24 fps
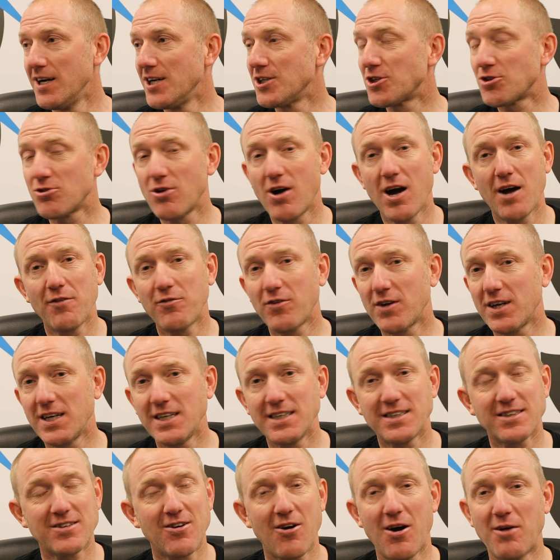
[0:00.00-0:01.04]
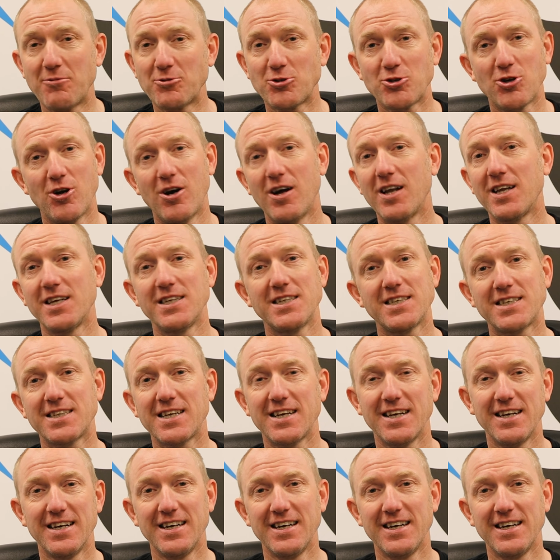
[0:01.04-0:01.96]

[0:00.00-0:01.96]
triathlete, time trialist.